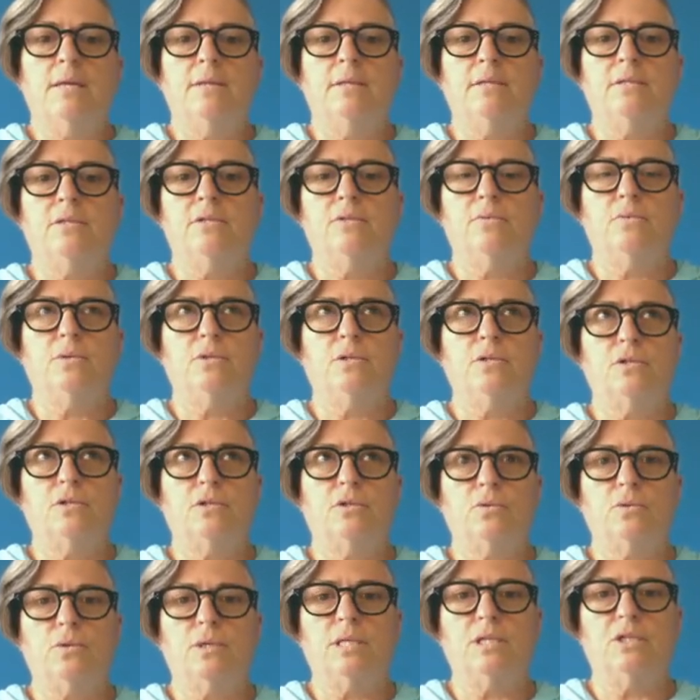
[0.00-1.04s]
This is where the
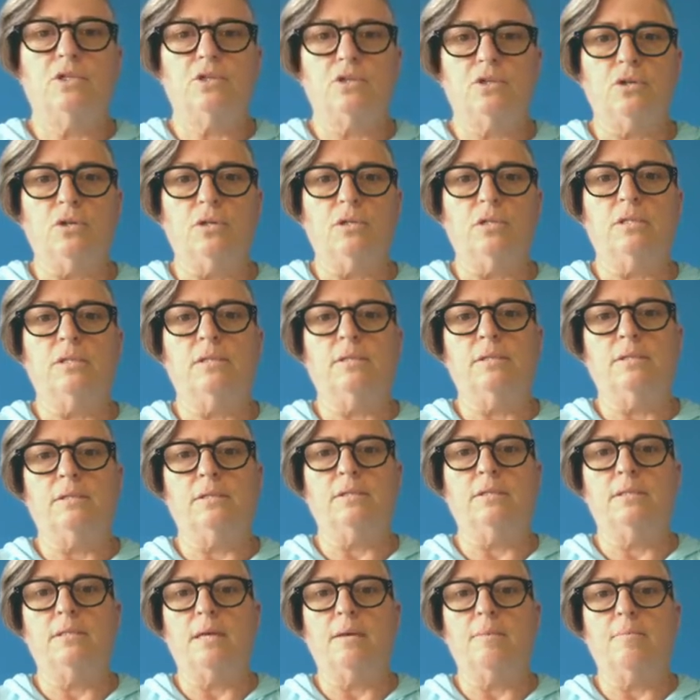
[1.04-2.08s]
story starts. This
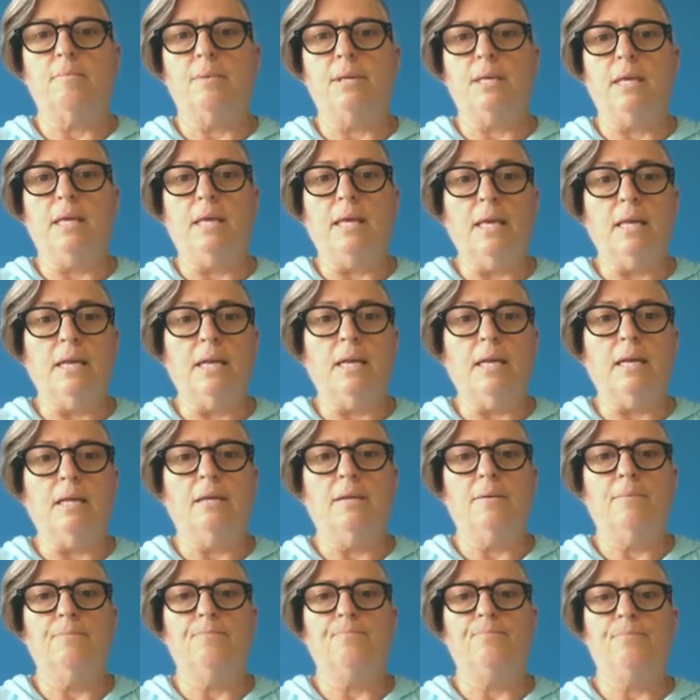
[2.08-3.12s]
is that beginning.